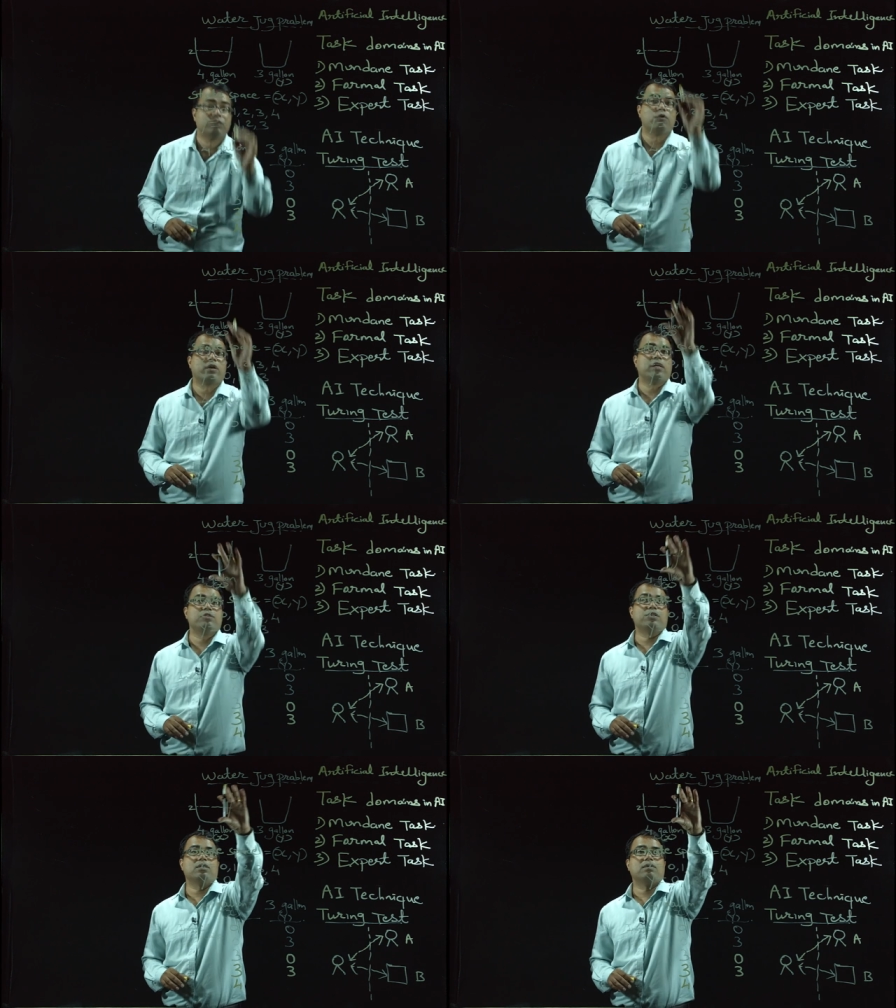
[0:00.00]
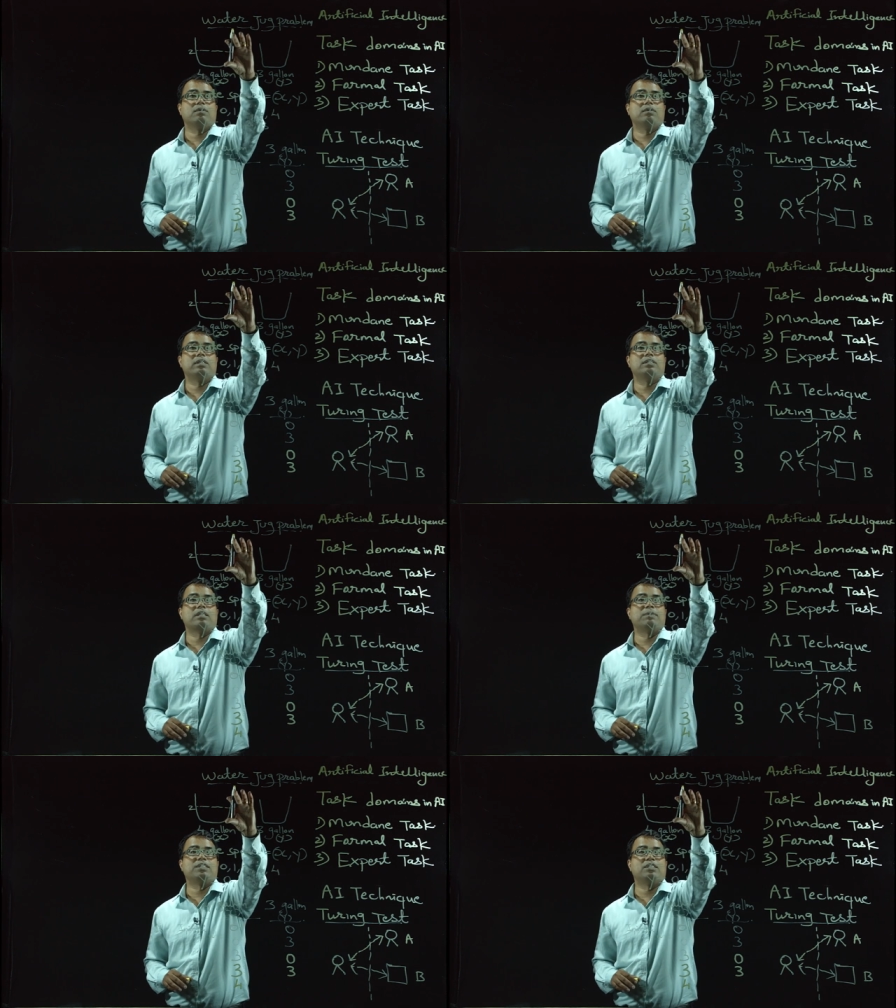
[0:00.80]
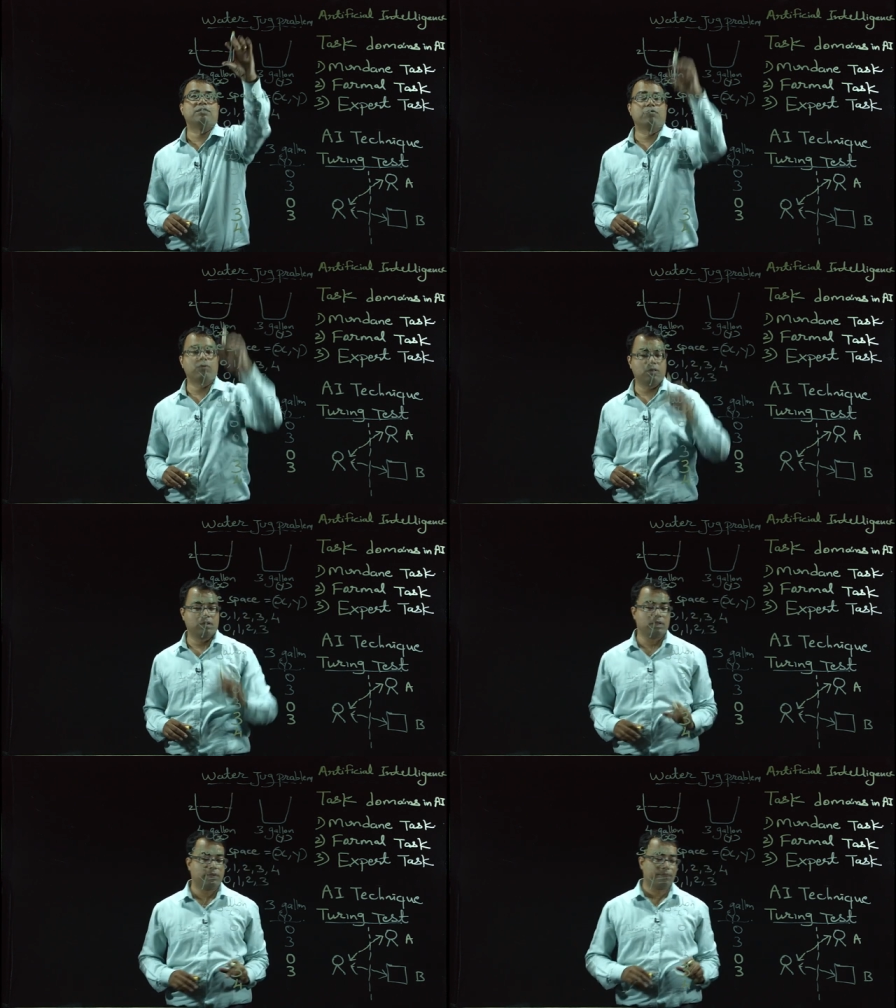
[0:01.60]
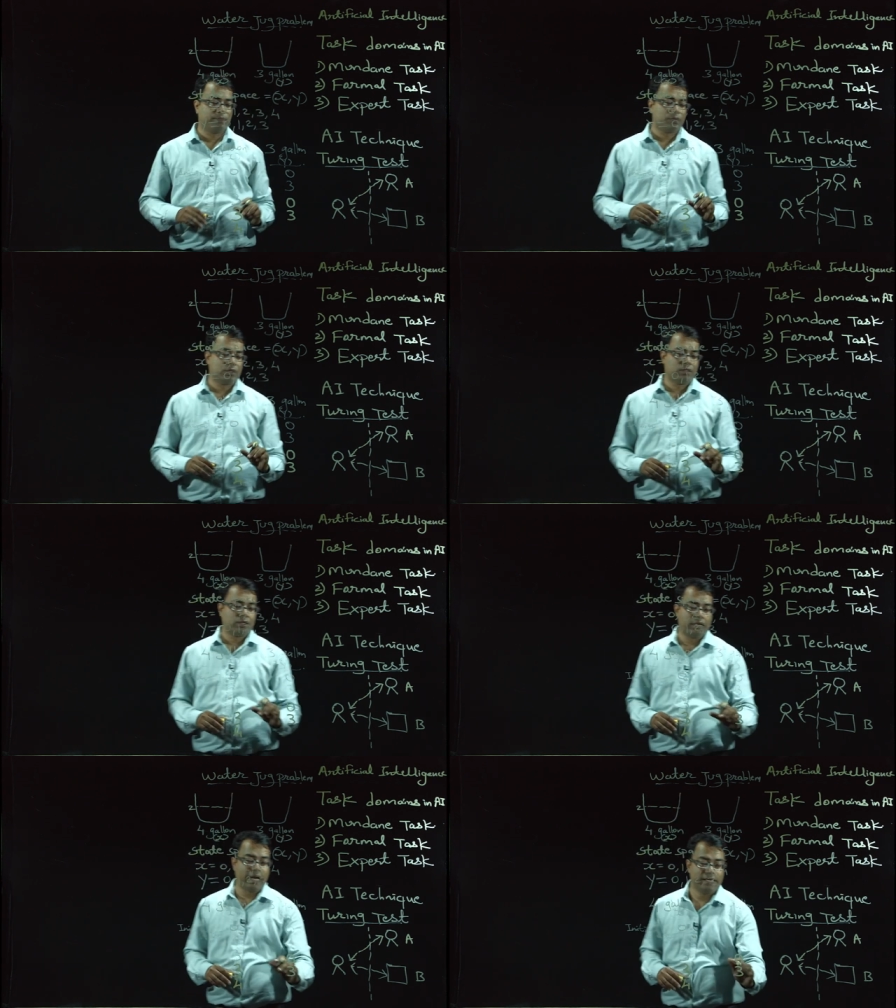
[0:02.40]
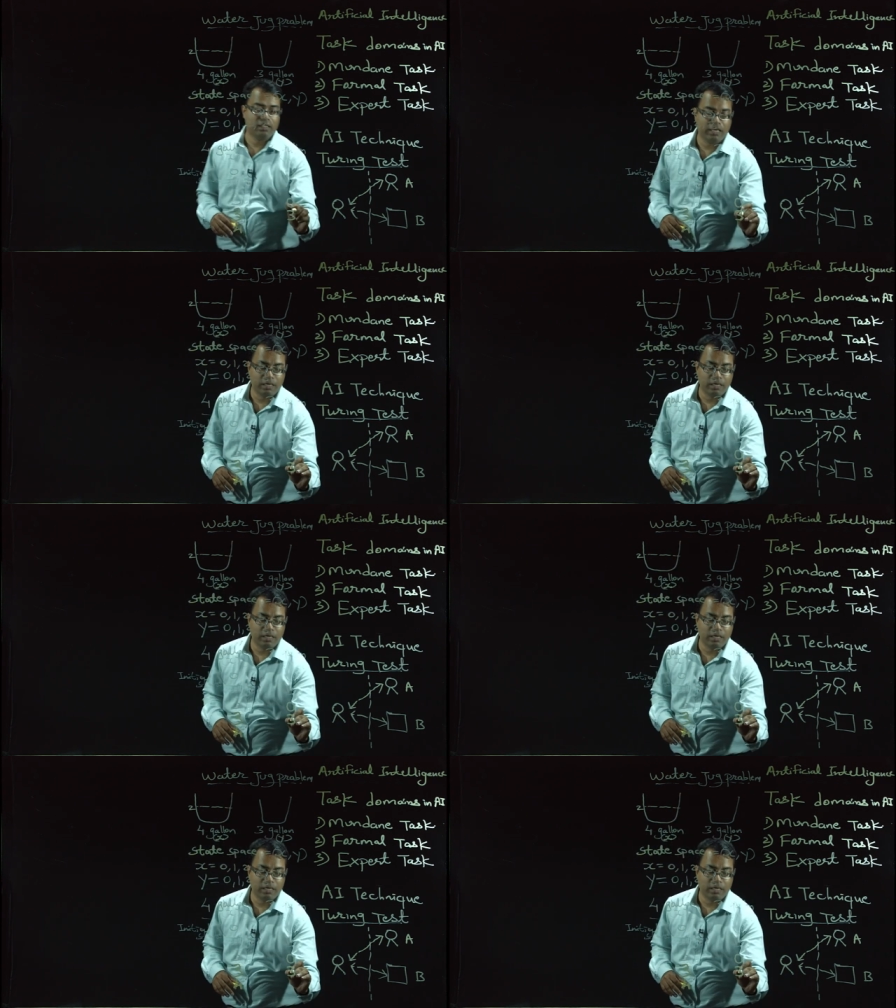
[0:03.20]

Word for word: 4 gallon jug its capacity is 4 and the